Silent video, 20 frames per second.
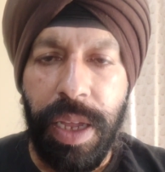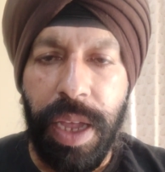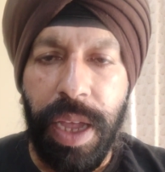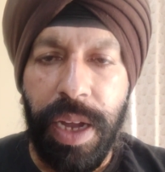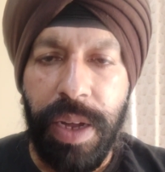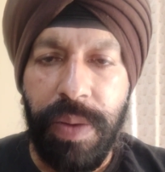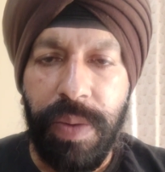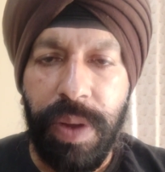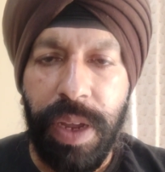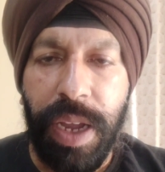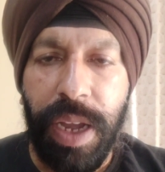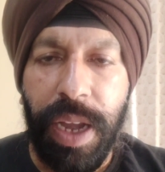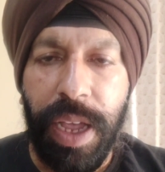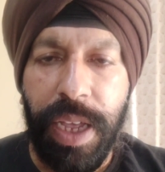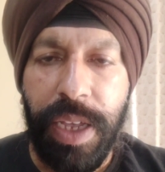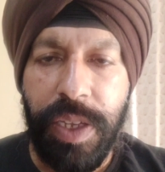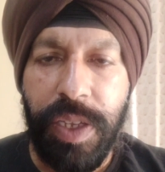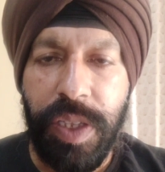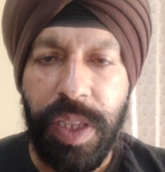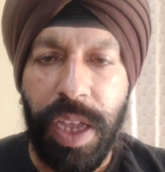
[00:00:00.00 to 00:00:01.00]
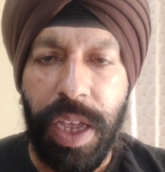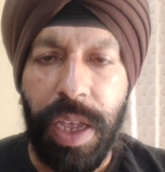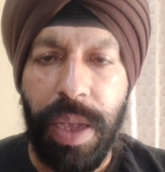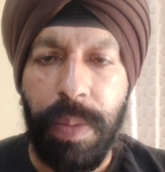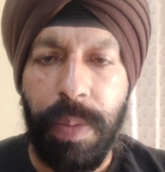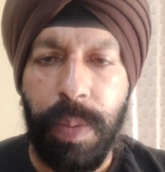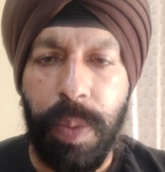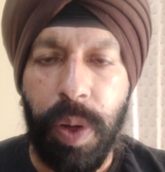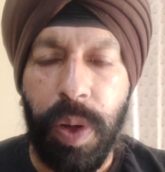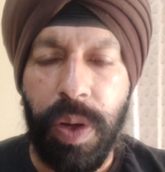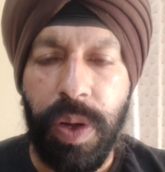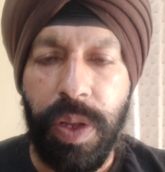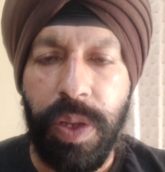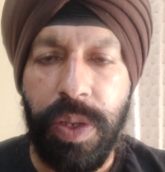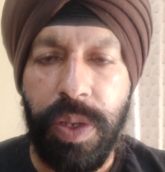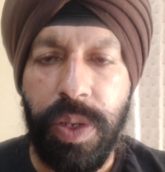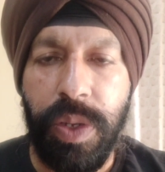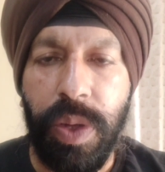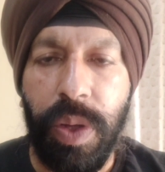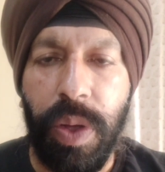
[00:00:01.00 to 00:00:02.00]
and realize the
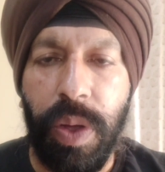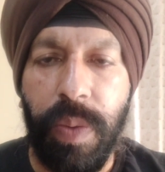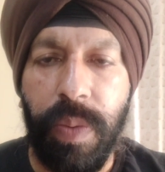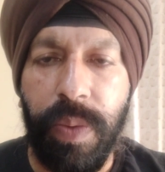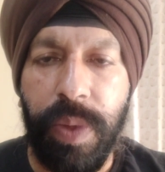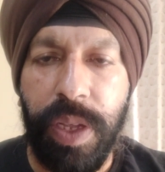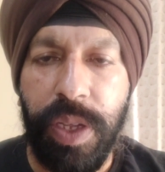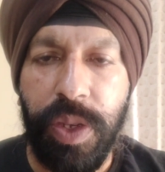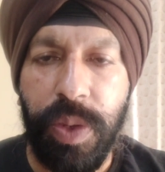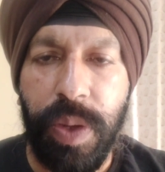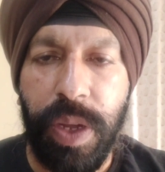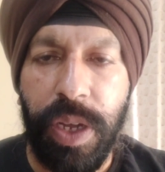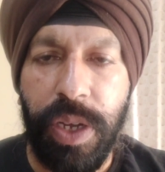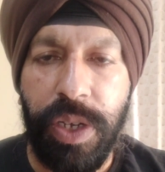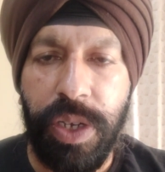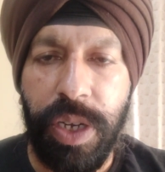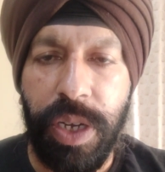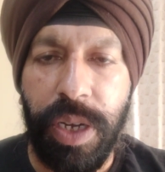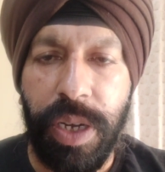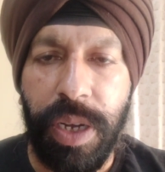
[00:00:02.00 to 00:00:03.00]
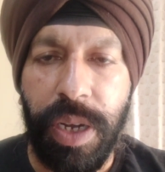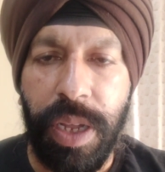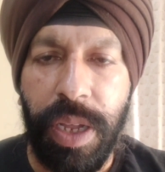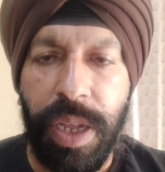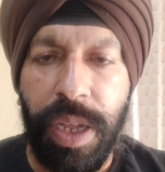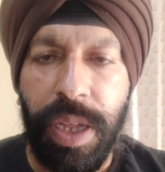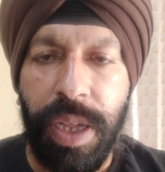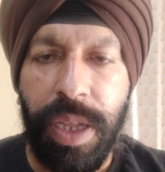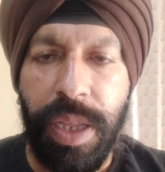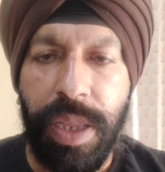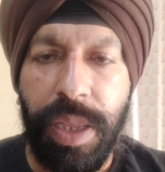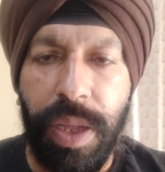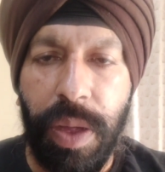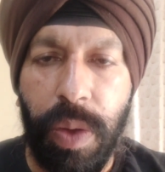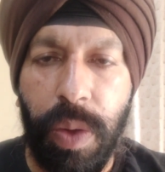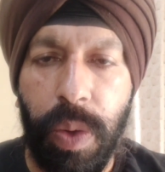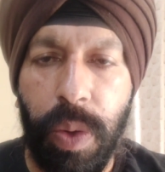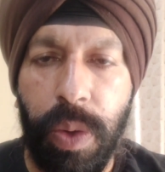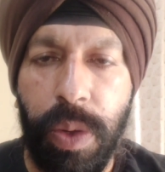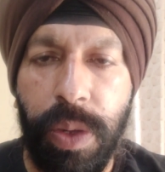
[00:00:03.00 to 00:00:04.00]
importance of education, the
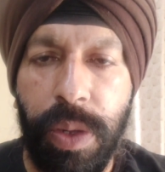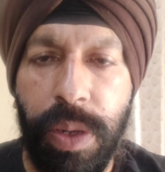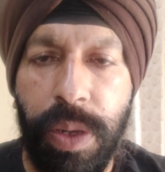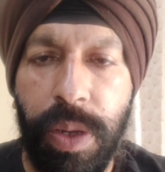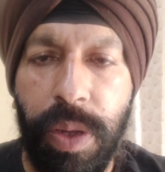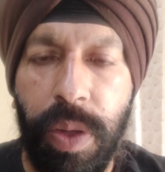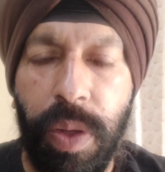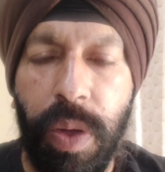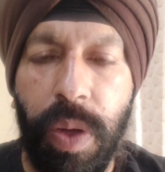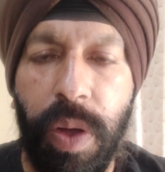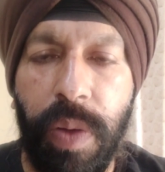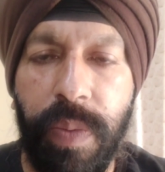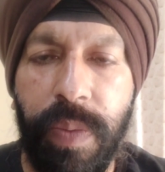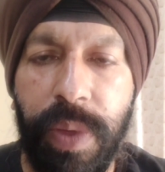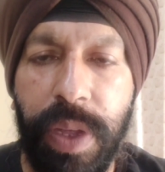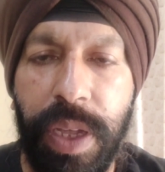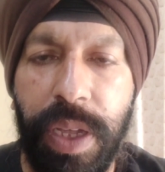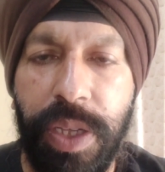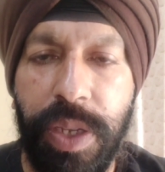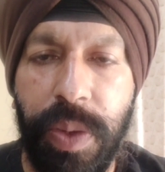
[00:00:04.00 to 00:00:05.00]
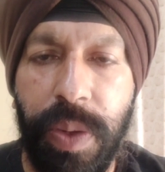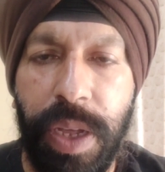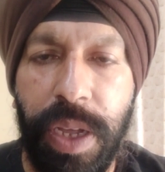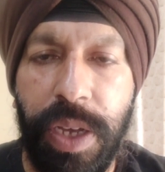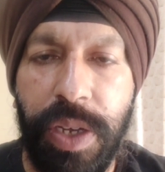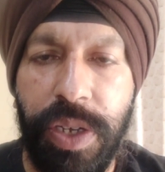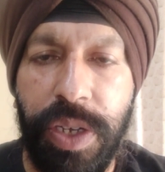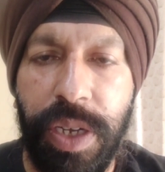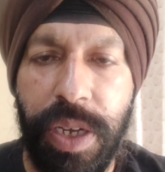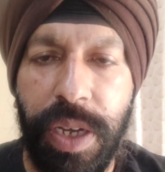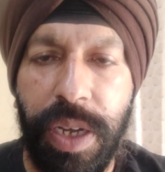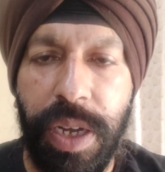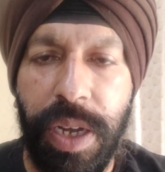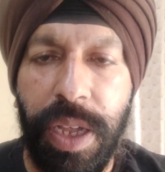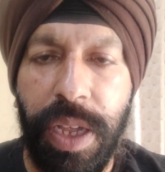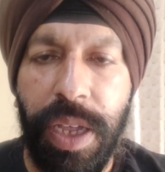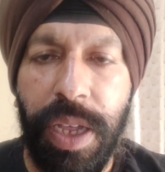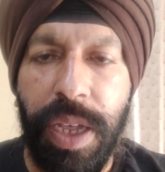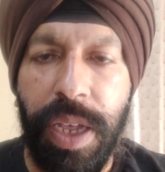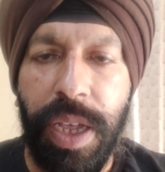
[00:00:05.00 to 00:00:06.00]
role of education
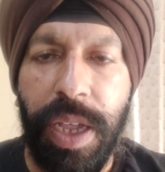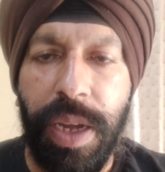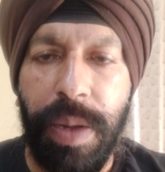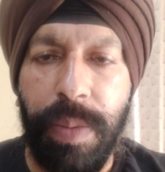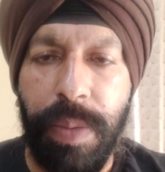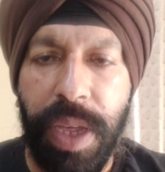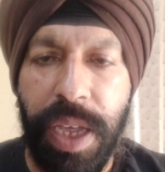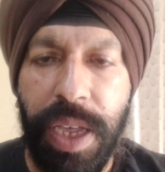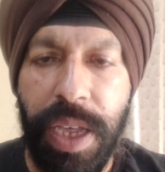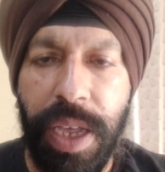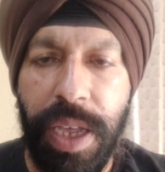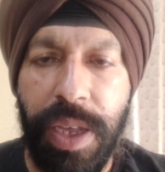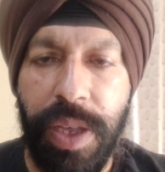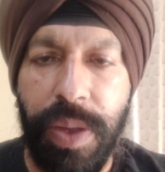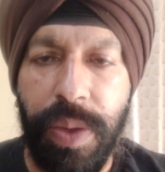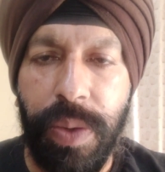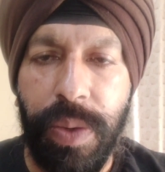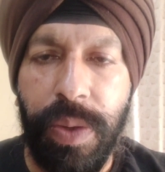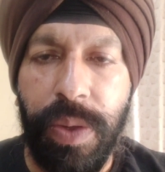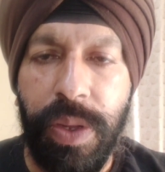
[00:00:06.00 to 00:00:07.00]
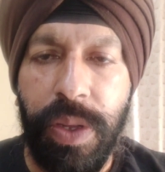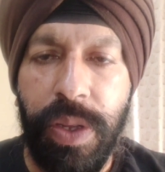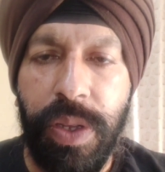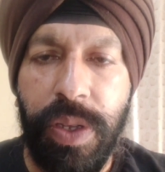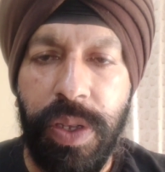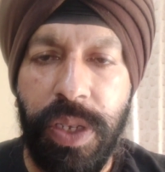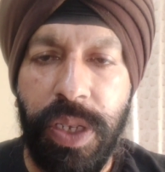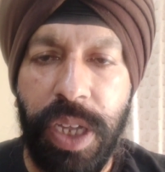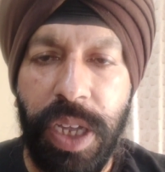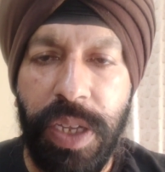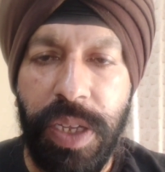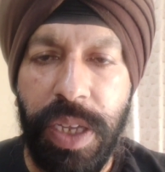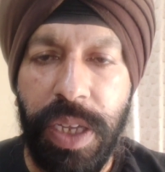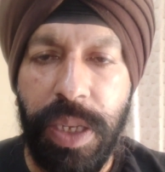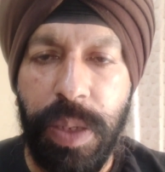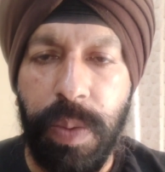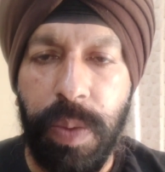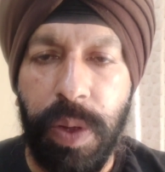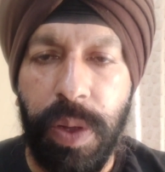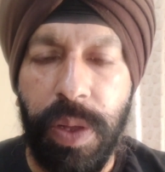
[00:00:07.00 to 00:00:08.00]
in making you
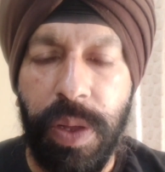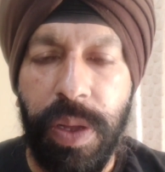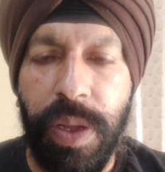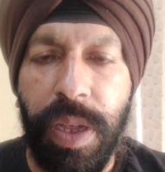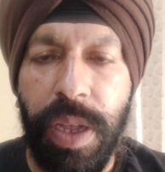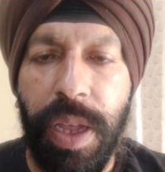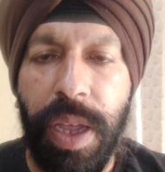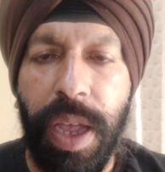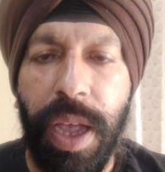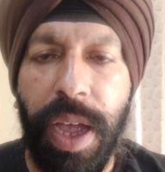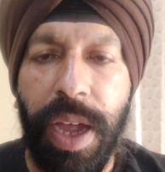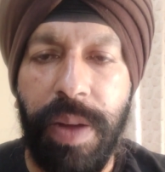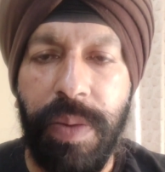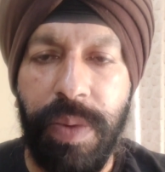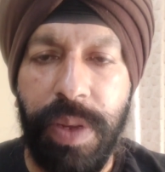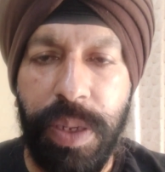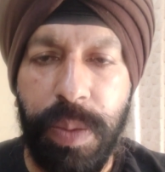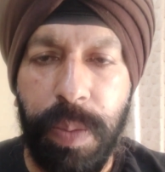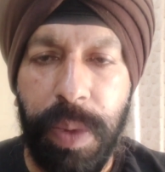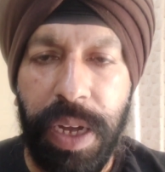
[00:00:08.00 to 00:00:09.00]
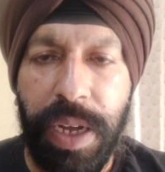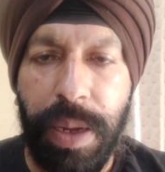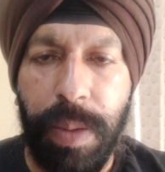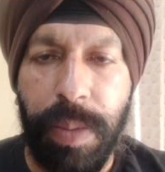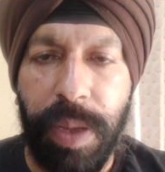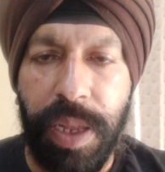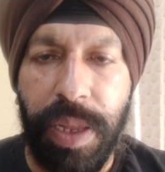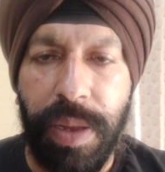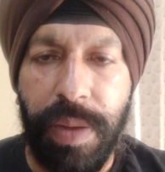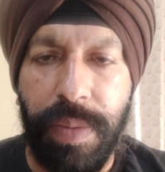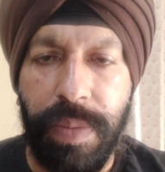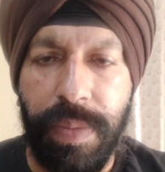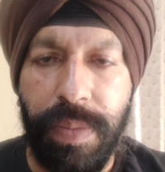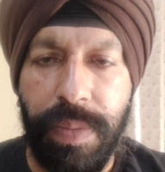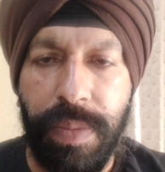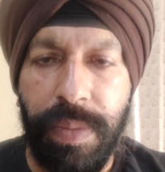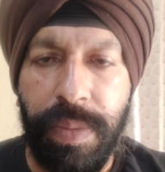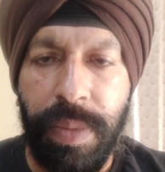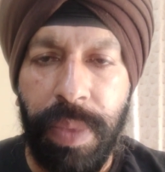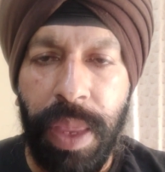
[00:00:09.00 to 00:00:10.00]
successful and respectable.
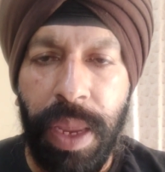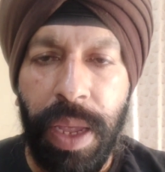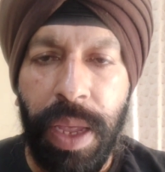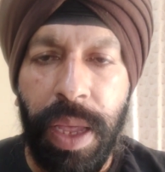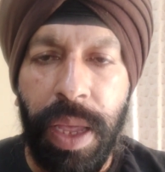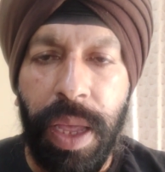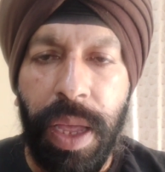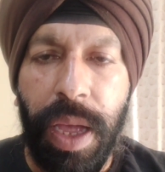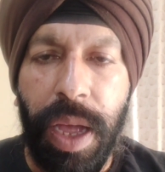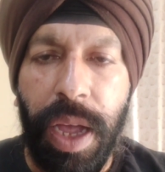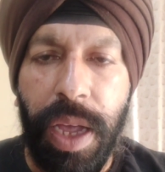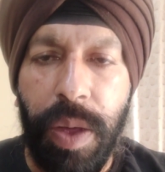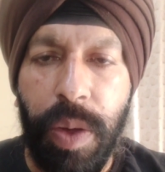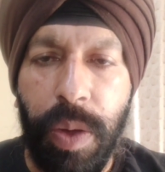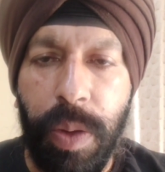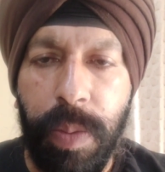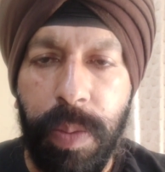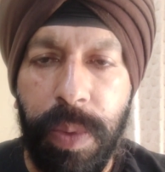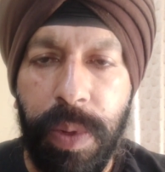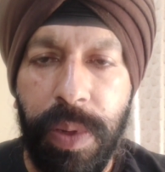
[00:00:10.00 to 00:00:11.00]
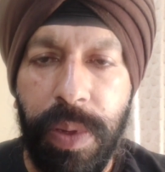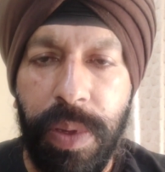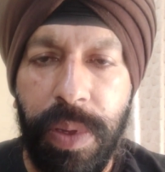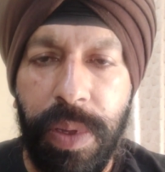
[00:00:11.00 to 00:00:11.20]
I hope